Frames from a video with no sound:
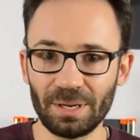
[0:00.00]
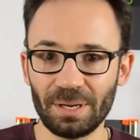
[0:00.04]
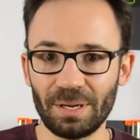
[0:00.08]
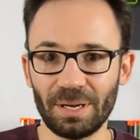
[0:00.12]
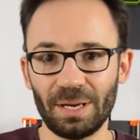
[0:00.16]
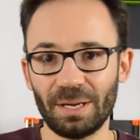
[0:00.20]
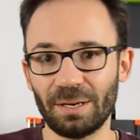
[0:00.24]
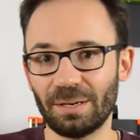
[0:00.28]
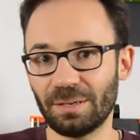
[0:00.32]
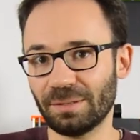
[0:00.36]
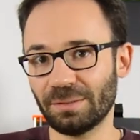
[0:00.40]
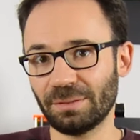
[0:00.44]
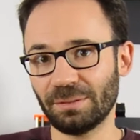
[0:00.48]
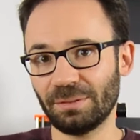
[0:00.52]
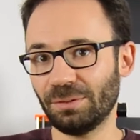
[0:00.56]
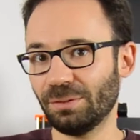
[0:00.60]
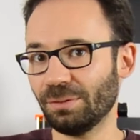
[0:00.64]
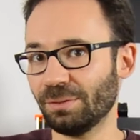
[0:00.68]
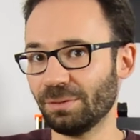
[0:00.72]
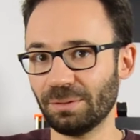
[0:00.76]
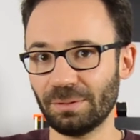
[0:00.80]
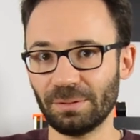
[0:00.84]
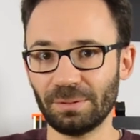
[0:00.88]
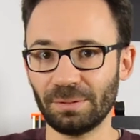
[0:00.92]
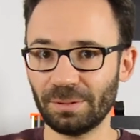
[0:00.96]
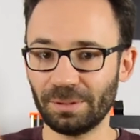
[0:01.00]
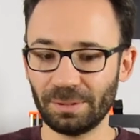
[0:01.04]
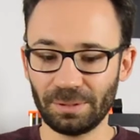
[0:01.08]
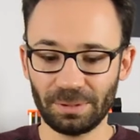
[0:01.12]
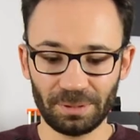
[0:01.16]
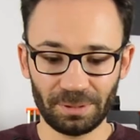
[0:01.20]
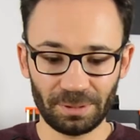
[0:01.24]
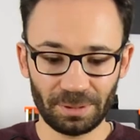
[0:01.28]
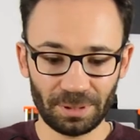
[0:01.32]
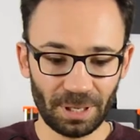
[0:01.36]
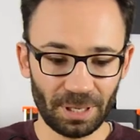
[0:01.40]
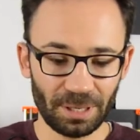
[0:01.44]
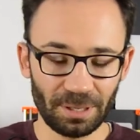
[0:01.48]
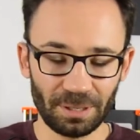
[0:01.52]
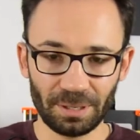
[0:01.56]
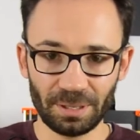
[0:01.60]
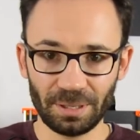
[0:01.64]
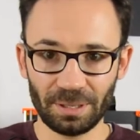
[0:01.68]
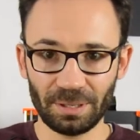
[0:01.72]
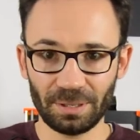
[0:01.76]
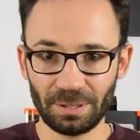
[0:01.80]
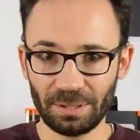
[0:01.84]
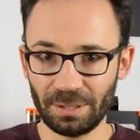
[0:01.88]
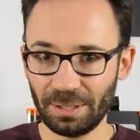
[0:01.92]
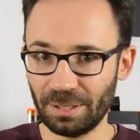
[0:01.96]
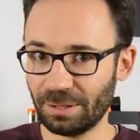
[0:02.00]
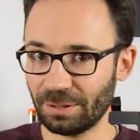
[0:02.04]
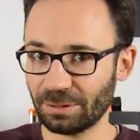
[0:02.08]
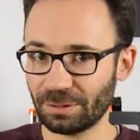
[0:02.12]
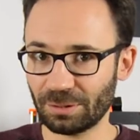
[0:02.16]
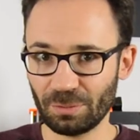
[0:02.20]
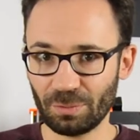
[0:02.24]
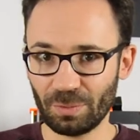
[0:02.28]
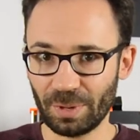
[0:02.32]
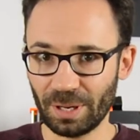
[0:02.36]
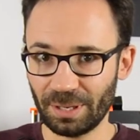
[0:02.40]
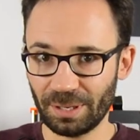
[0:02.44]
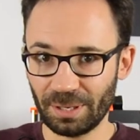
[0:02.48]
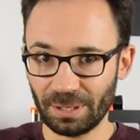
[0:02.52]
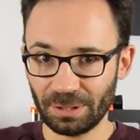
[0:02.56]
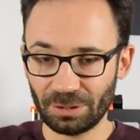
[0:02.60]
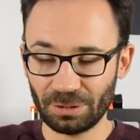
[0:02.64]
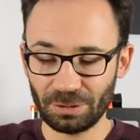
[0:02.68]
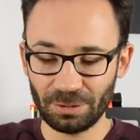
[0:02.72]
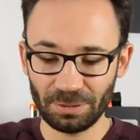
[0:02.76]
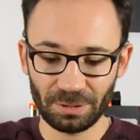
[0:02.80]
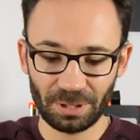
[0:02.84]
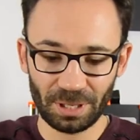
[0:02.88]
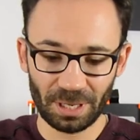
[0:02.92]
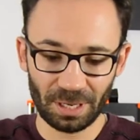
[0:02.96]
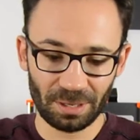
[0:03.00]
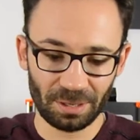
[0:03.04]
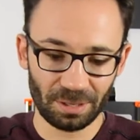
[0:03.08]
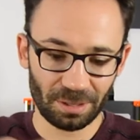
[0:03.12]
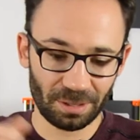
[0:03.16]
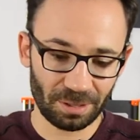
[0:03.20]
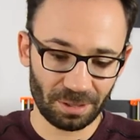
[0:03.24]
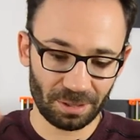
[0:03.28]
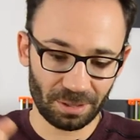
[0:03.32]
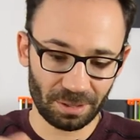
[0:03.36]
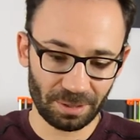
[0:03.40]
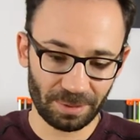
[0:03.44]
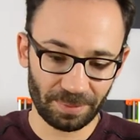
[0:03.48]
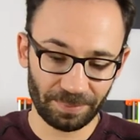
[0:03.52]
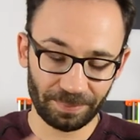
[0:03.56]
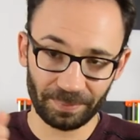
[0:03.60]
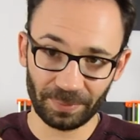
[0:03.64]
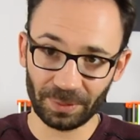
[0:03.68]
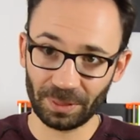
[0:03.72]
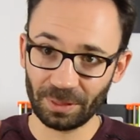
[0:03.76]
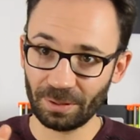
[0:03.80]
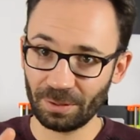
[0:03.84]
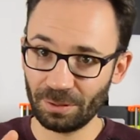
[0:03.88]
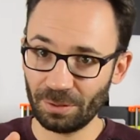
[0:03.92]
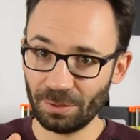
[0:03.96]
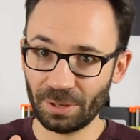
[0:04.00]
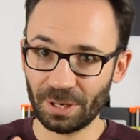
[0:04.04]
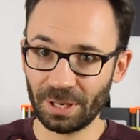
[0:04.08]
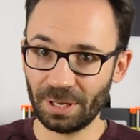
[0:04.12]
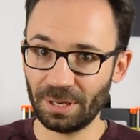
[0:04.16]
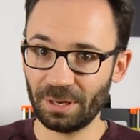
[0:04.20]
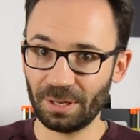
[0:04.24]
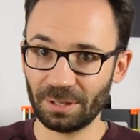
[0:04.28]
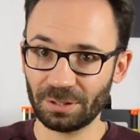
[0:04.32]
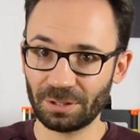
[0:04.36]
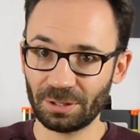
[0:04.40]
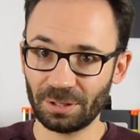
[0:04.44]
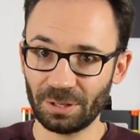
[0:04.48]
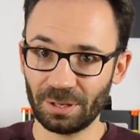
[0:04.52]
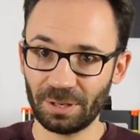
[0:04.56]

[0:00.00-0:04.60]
and the other one that you cannot